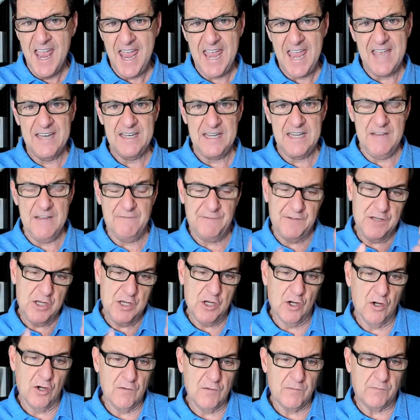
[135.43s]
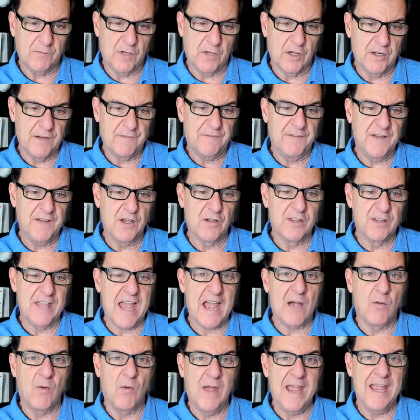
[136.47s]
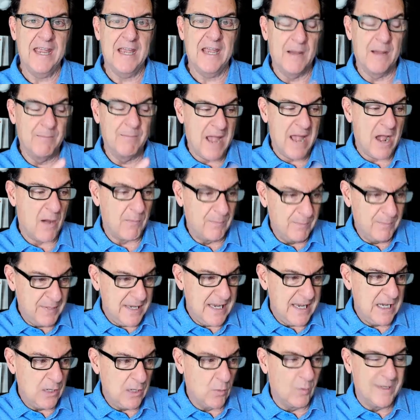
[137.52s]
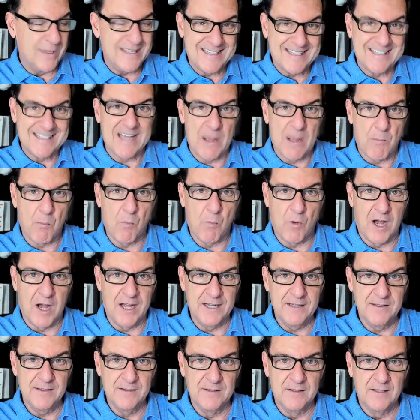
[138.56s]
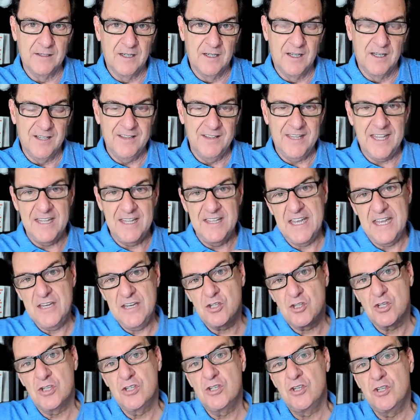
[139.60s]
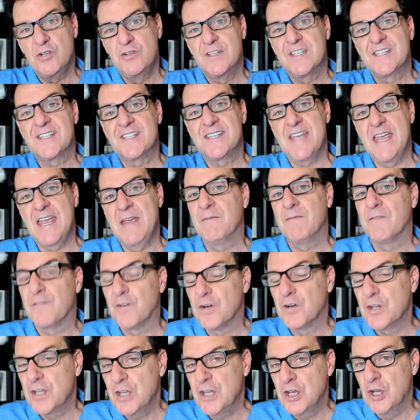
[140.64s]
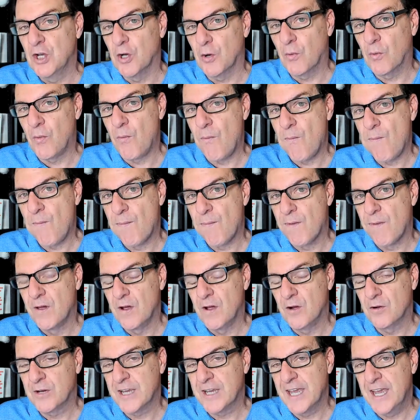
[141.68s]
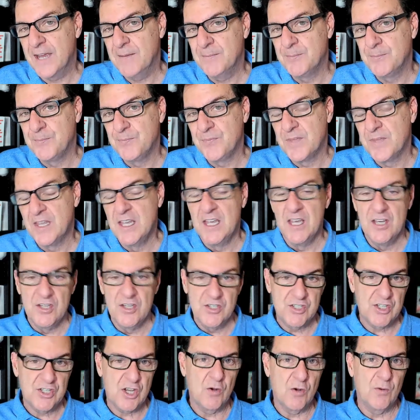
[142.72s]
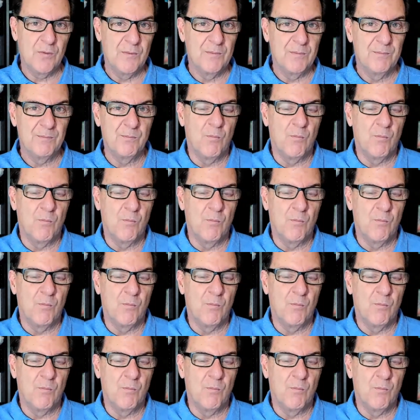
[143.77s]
And if you're going to feel that way about being with someone, then they should do the same for you. Okay. So